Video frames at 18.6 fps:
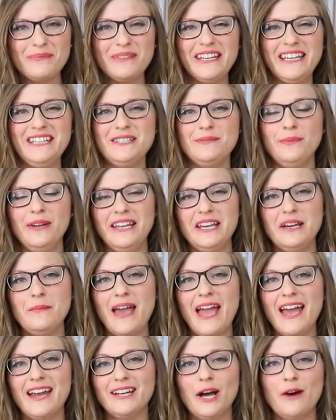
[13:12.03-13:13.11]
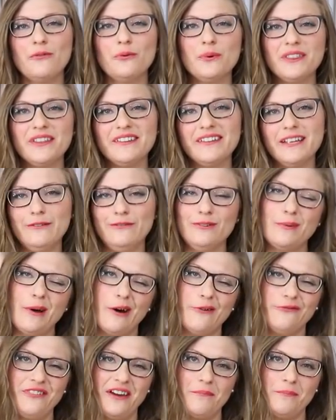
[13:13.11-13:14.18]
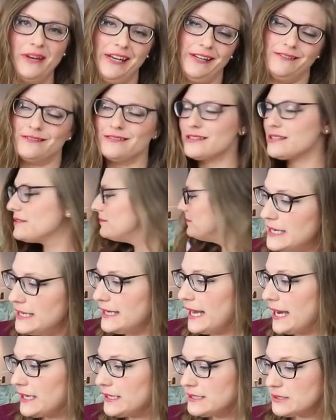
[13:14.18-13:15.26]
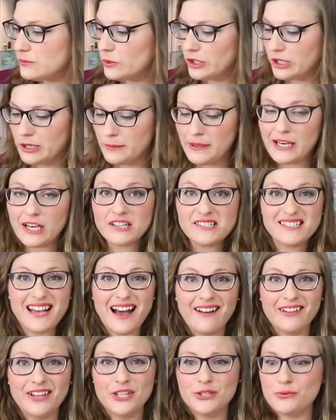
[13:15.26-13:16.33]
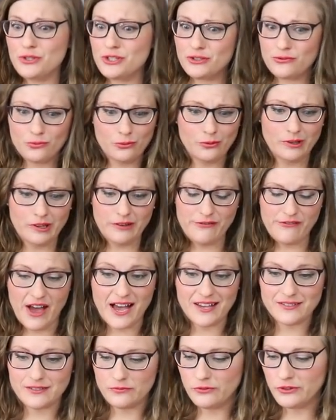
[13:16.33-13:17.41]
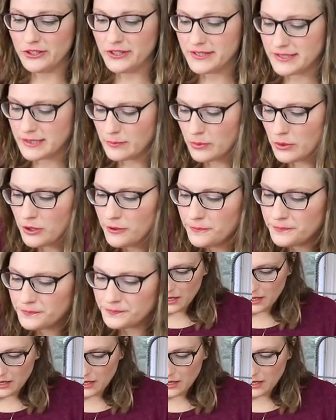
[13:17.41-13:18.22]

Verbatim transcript: up the heat to medium and cover with a lid for about 5 minutes. Next, we're gonna make our salads, which is really fast and really simple.